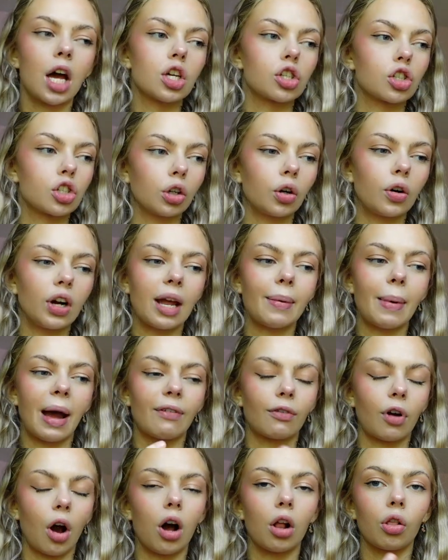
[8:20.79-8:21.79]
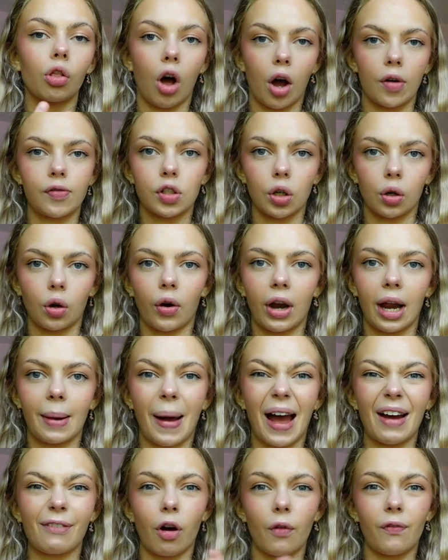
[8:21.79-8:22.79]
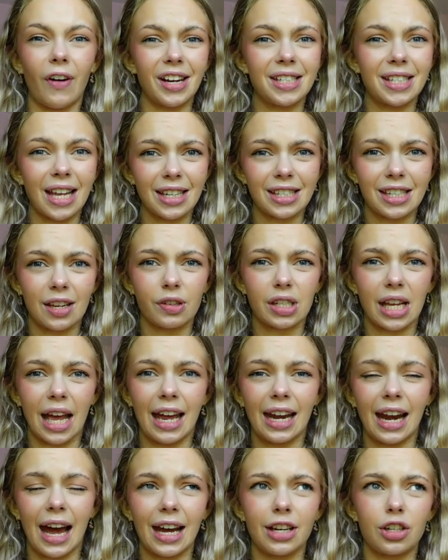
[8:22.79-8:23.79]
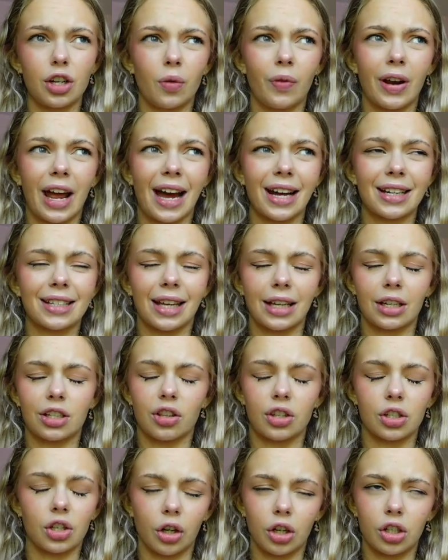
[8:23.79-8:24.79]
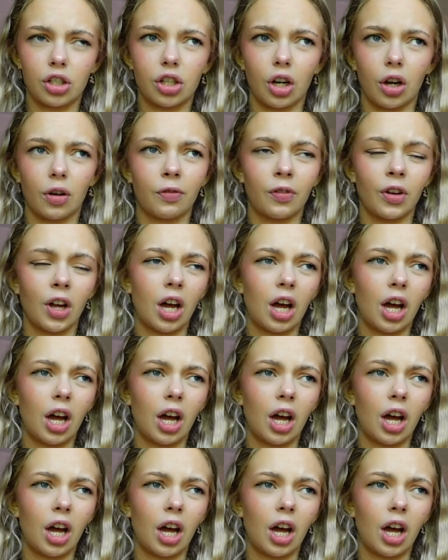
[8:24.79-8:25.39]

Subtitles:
Sun cream, I've got a lot of sun cream. I've got very sensitive skin. I do react like to the sun and stuff.